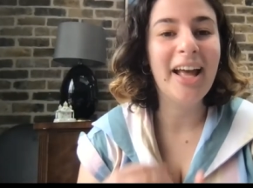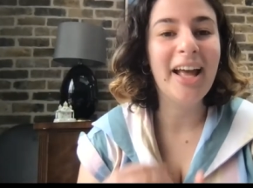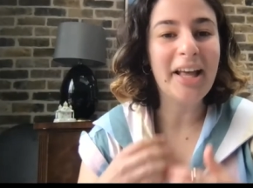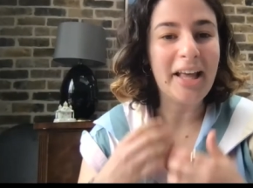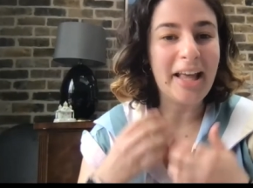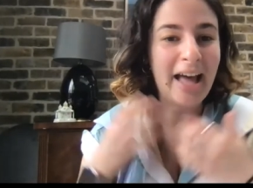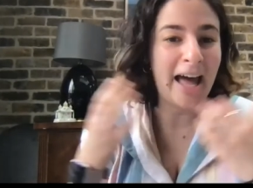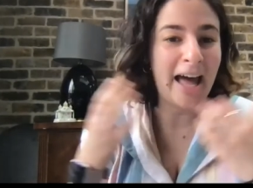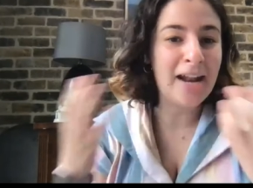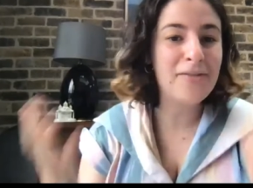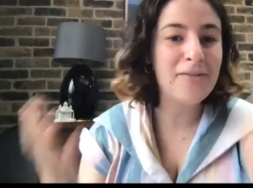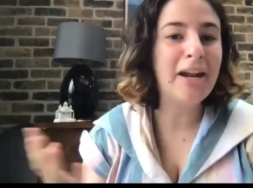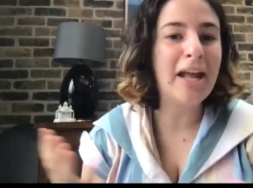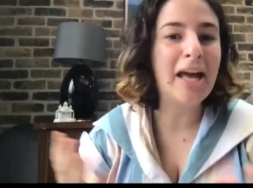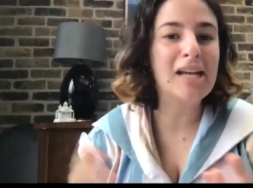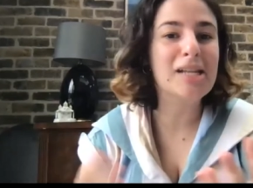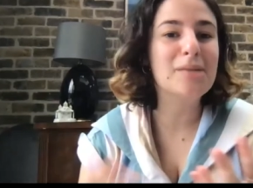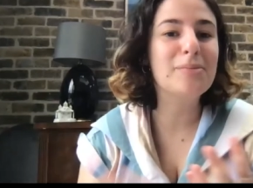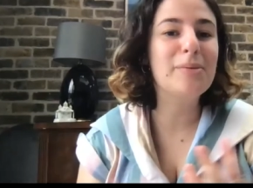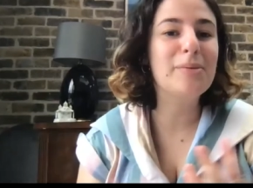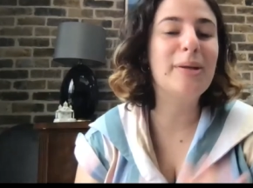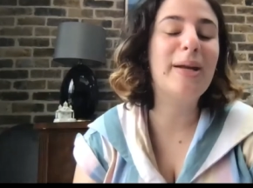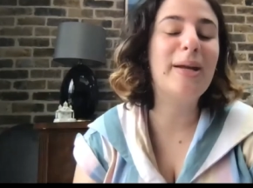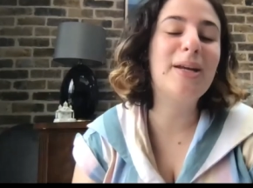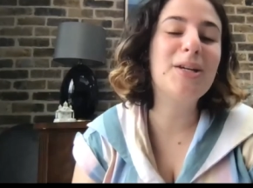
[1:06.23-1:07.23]
kind of an
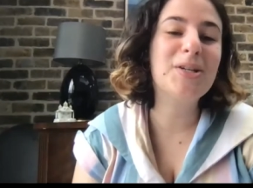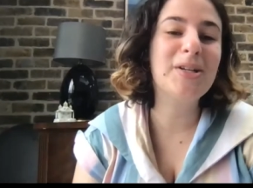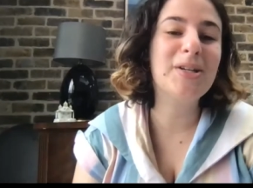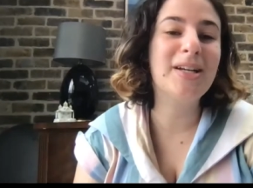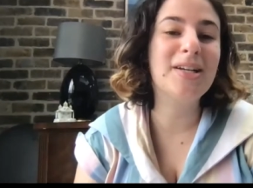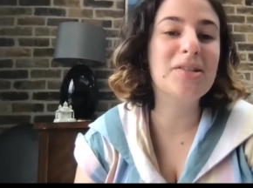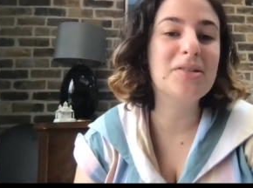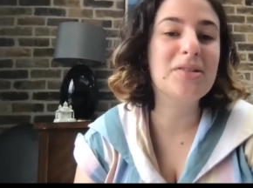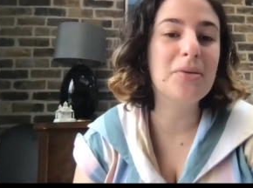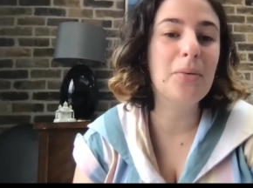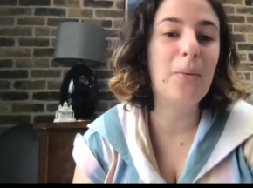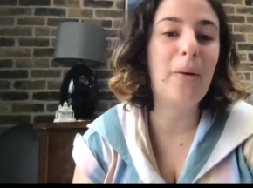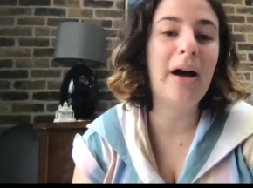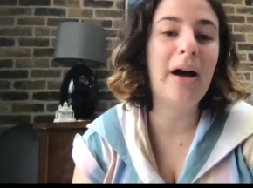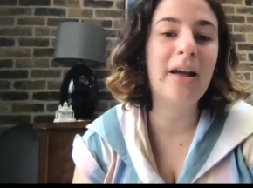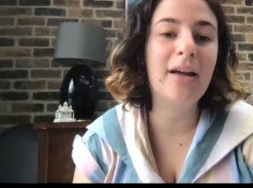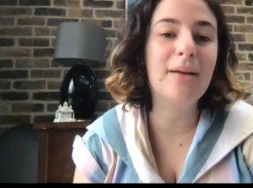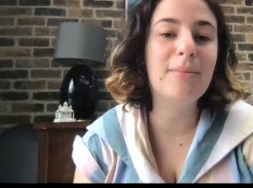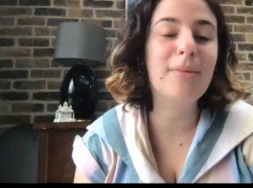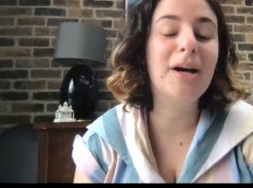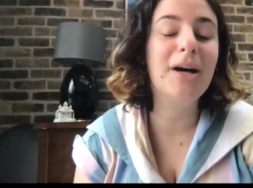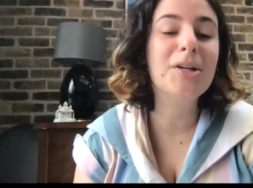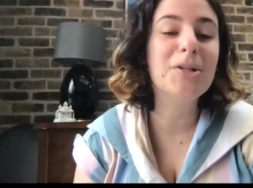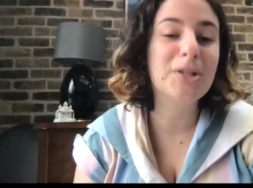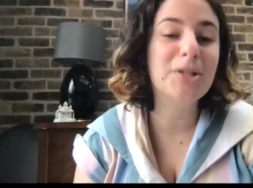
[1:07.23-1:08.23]
explanation as to why
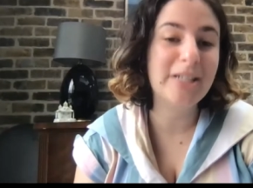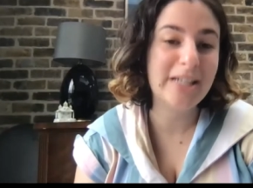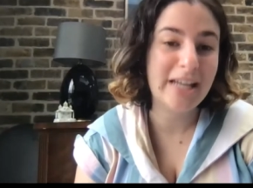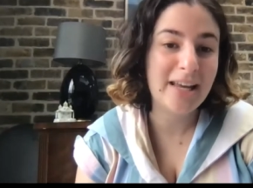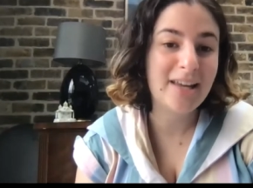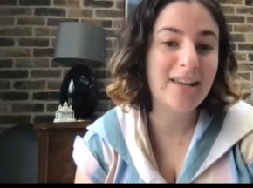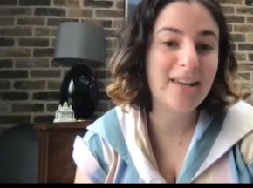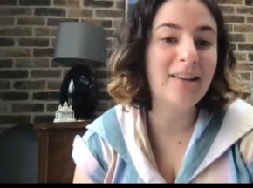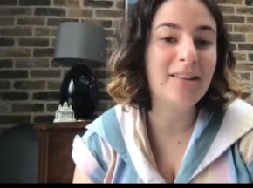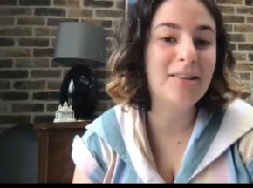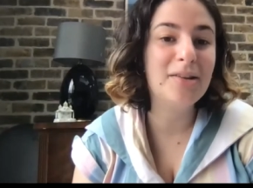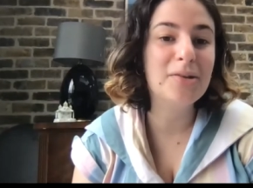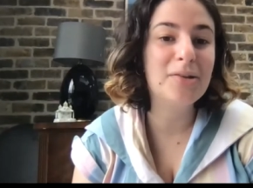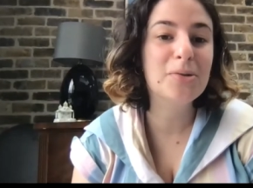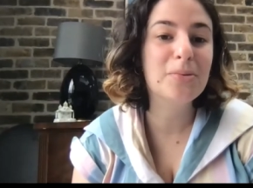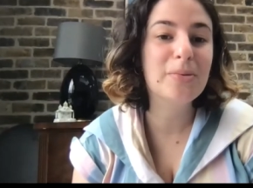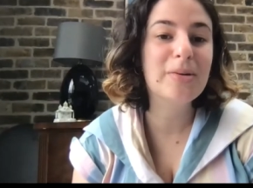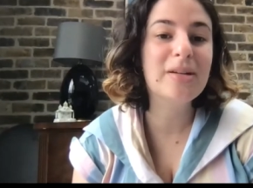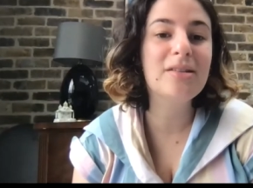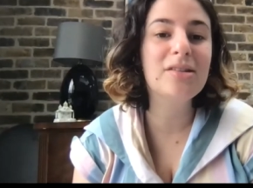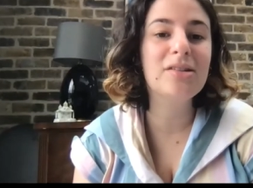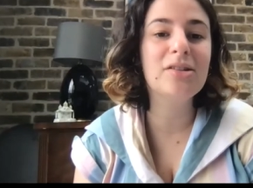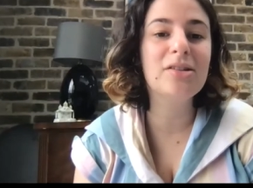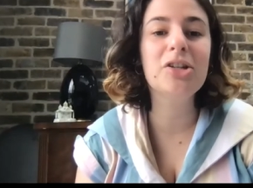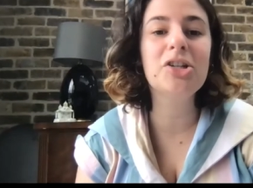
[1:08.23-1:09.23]
I'm undertaking this
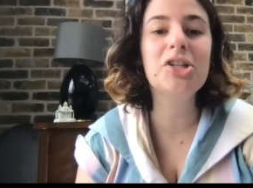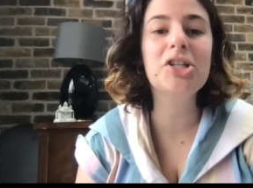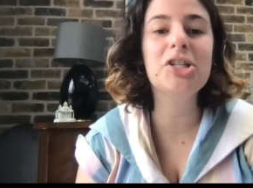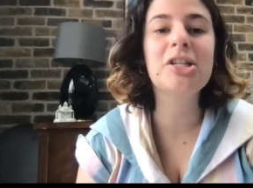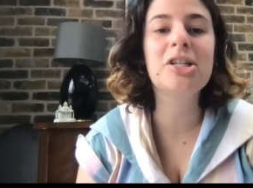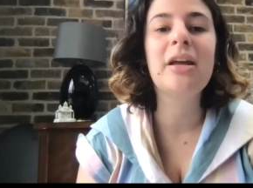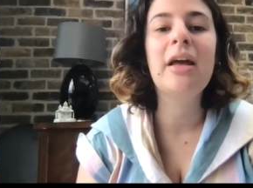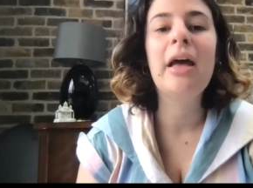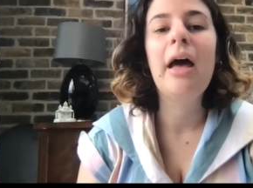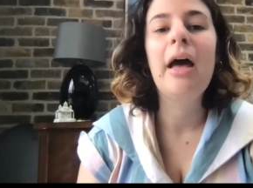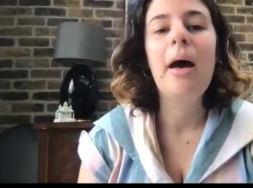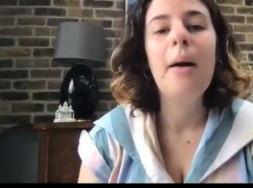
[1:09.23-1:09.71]
research.